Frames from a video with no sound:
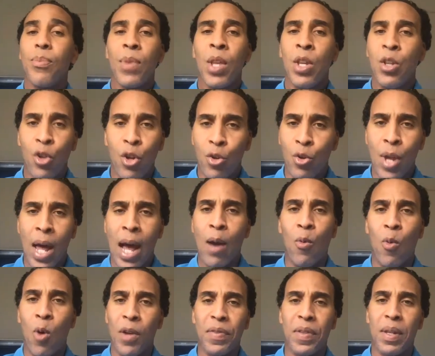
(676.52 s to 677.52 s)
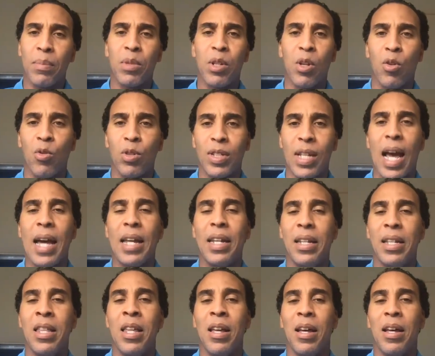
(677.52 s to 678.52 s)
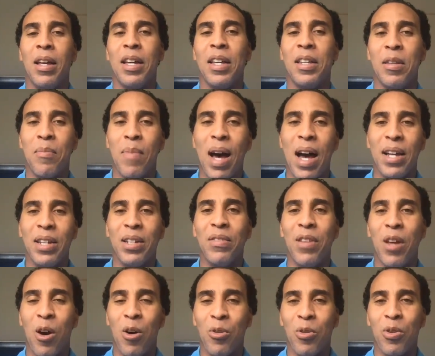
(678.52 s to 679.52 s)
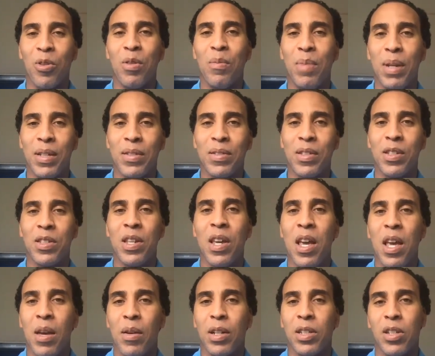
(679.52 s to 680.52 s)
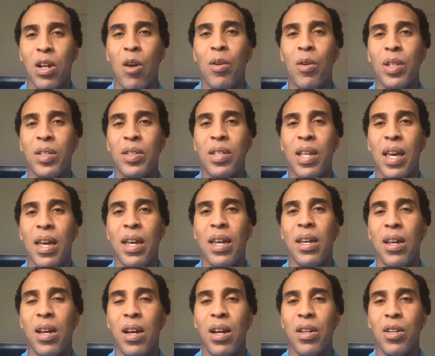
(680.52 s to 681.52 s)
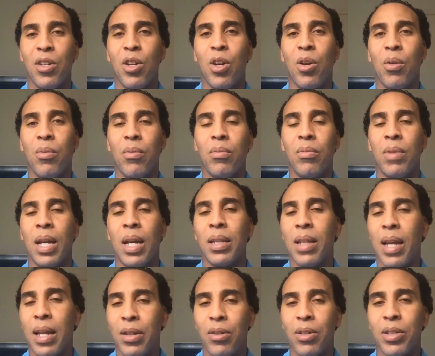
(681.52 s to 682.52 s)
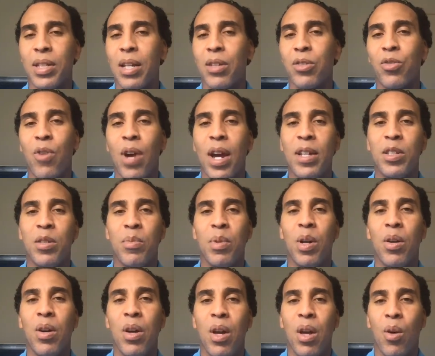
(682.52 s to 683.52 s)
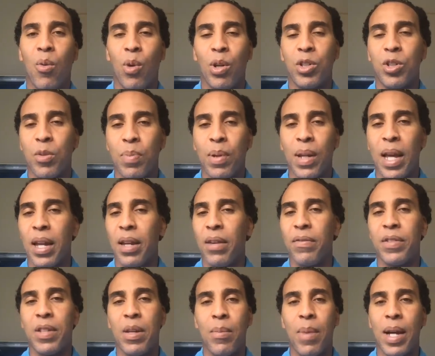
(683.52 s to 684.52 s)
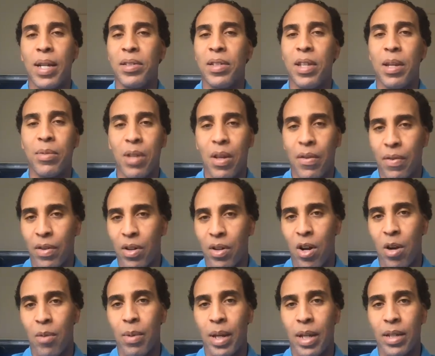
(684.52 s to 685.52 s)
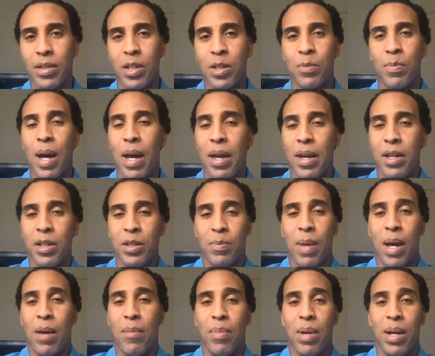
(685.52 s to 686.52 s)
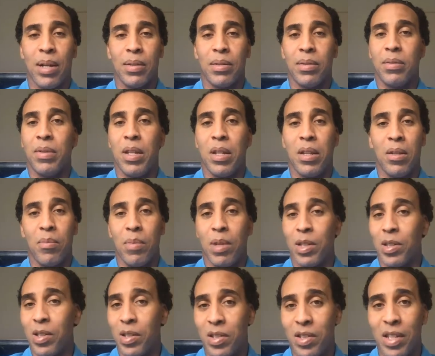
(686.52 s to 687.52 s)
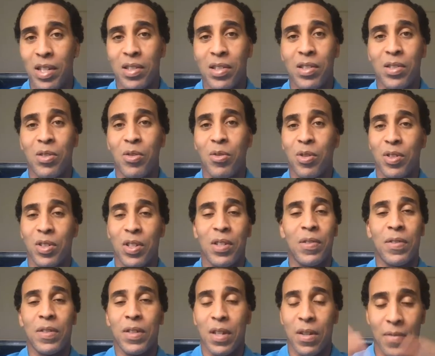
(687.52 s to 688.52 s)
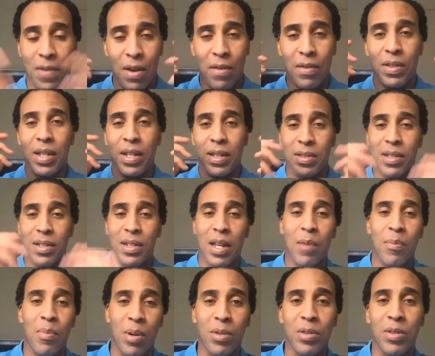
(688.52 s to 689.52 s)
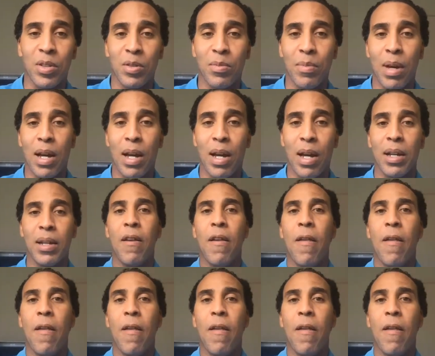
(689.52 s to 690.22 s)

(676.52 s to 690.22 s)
you do not want them to reside in the in the mind of the owner of the business because I always say, uh, you know, not, I know it sounds crazy, but what's your plan if somebody steps off a curb and gets hit by hit by a bus? Then the business ceases to exist if everything's in that person's mind.